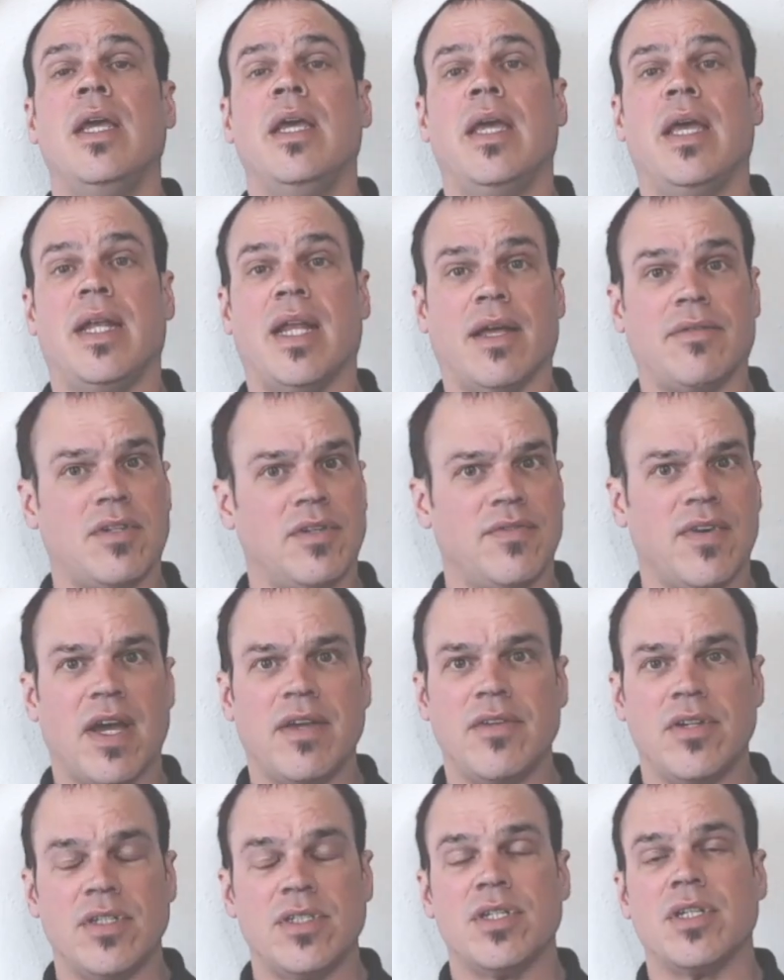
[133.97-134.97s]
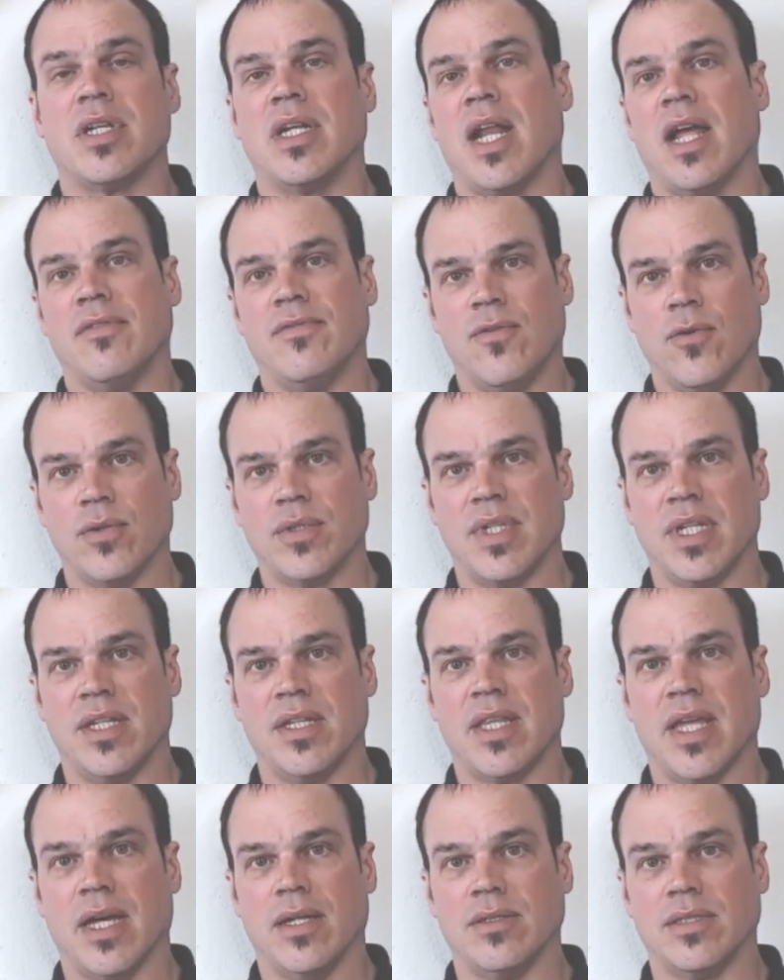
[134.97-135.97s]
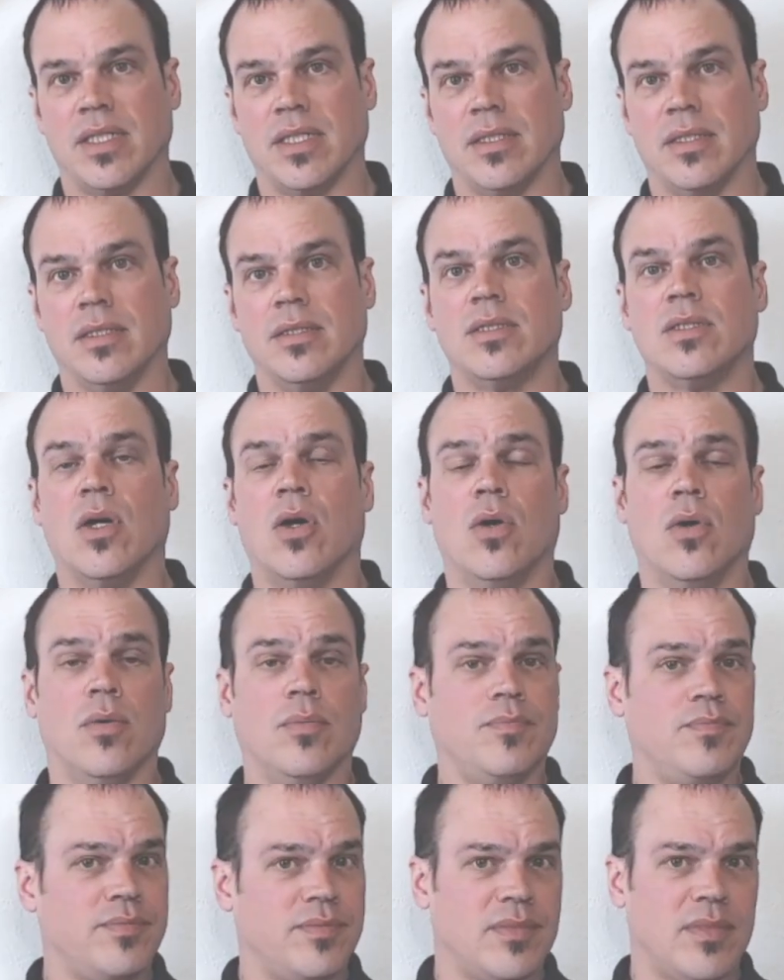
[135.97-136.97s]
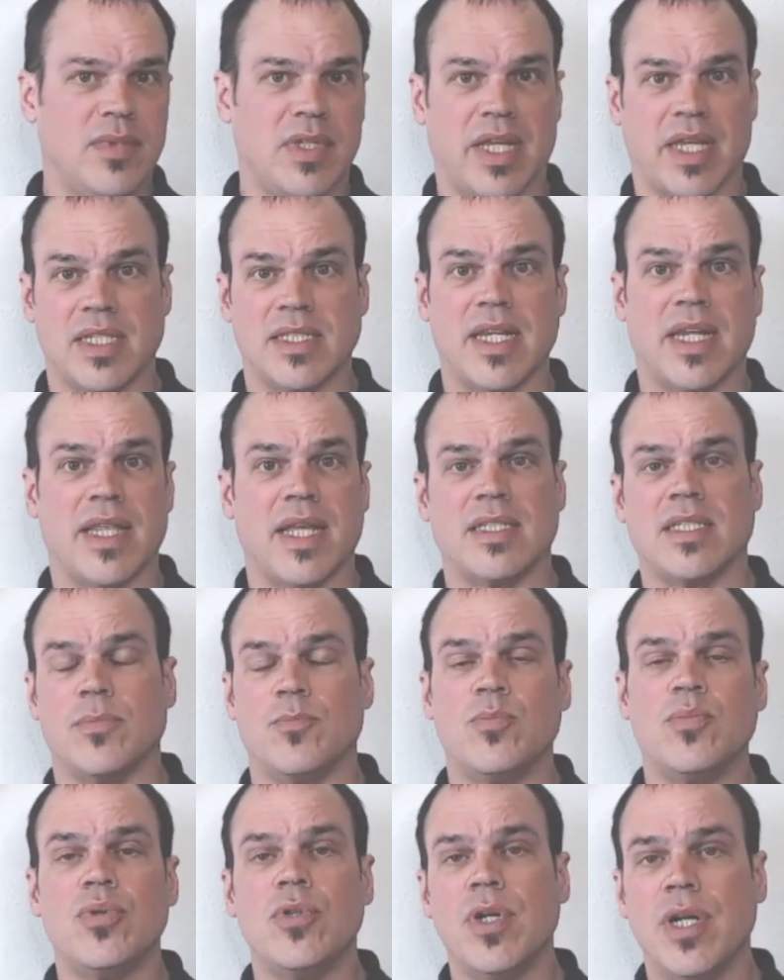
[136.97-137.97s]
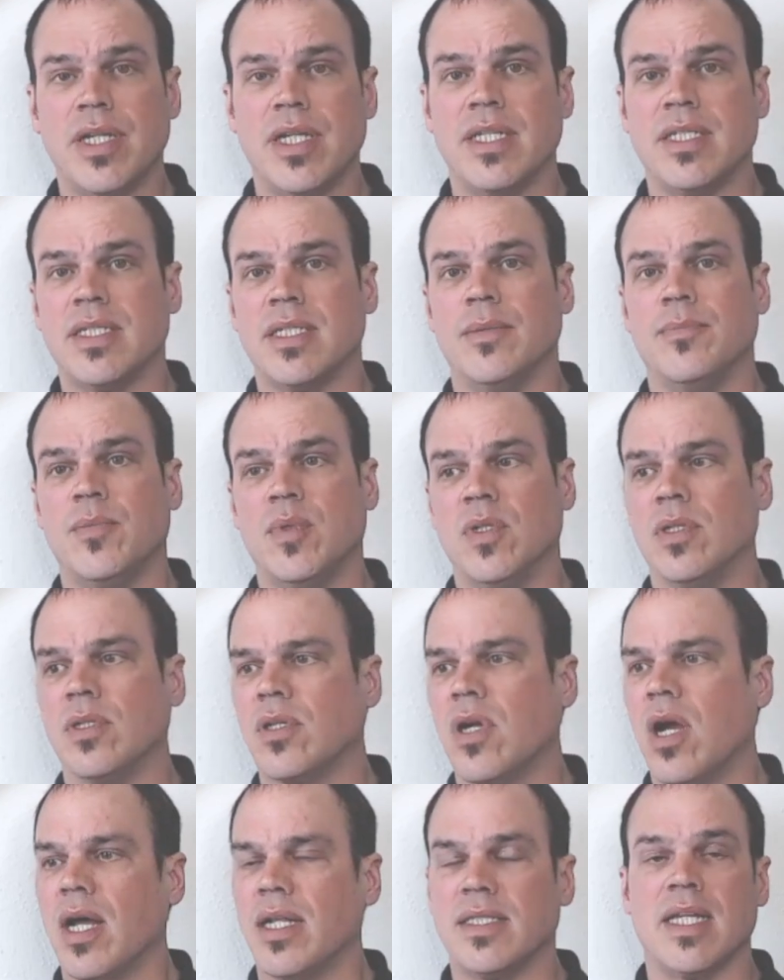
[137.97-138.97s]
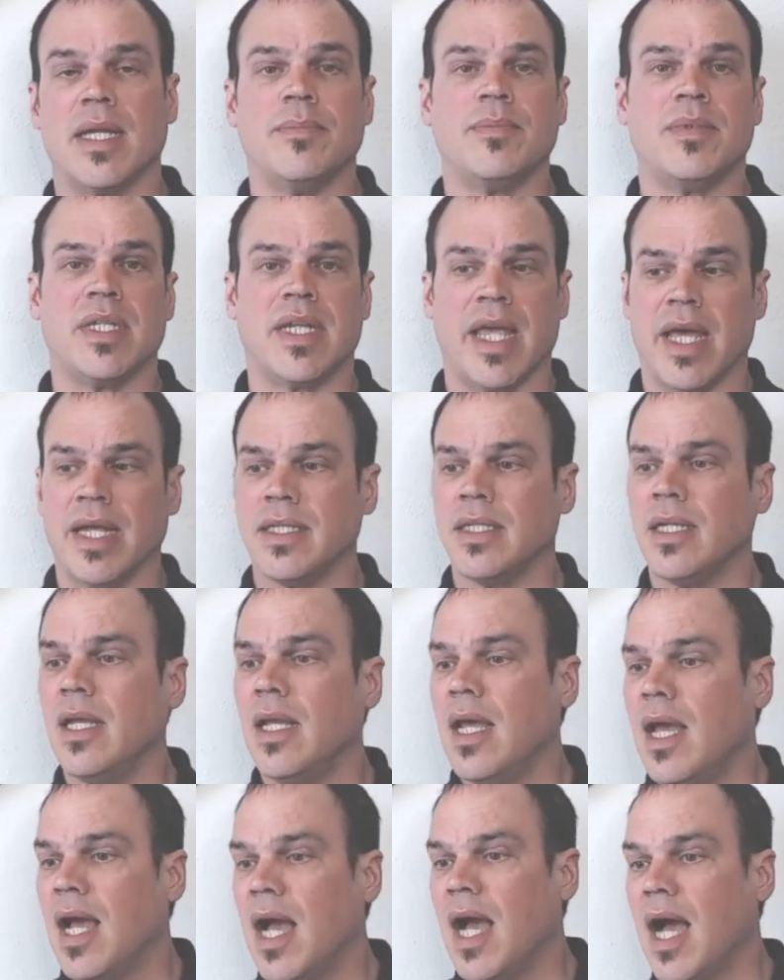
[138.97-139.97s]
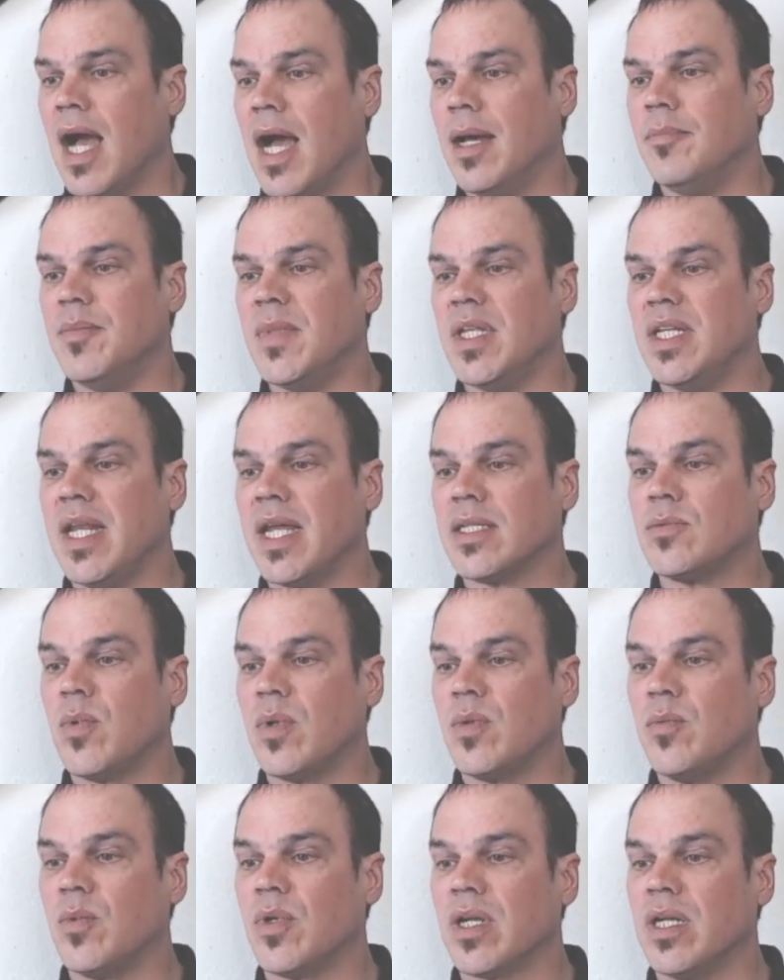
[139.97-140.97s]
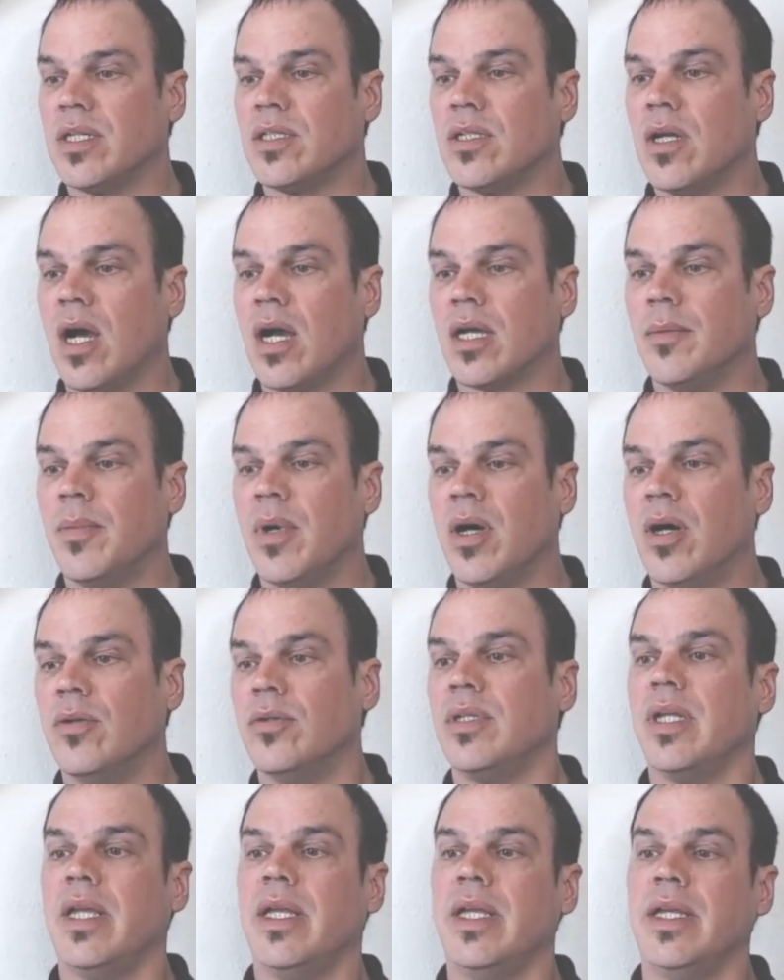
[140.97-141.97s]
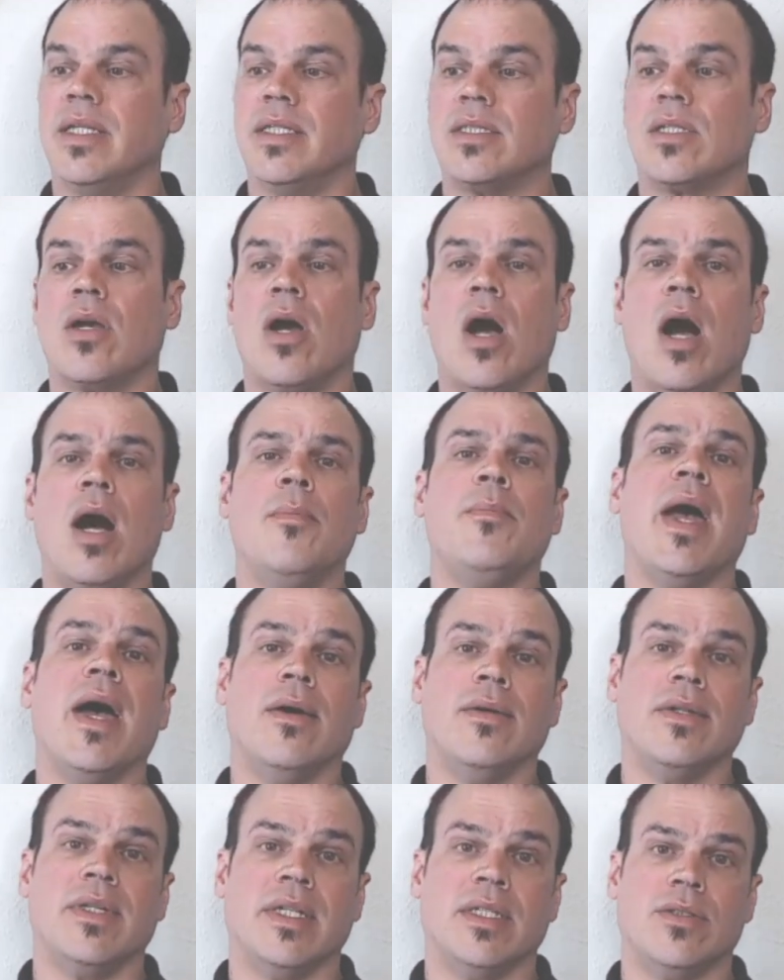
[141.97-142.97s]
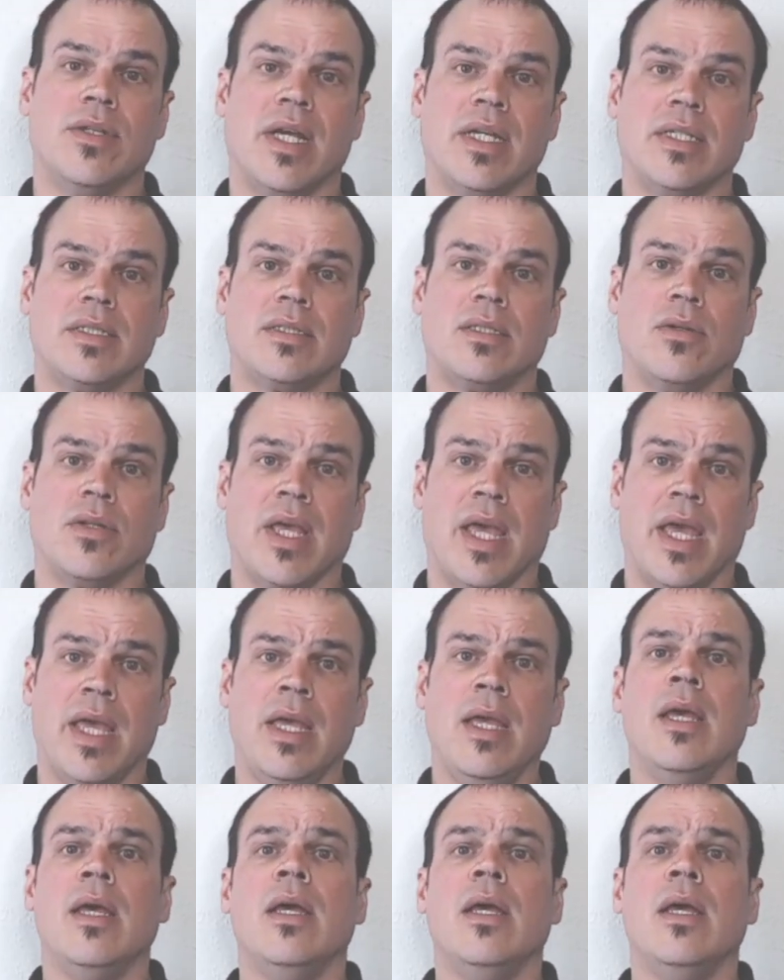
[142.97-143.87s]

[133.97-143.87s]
And after 5 years, you're going to have $14,000. So, like I say, that's a pretty simple concept to get. The next one we're going to talk about is compound interest, okay?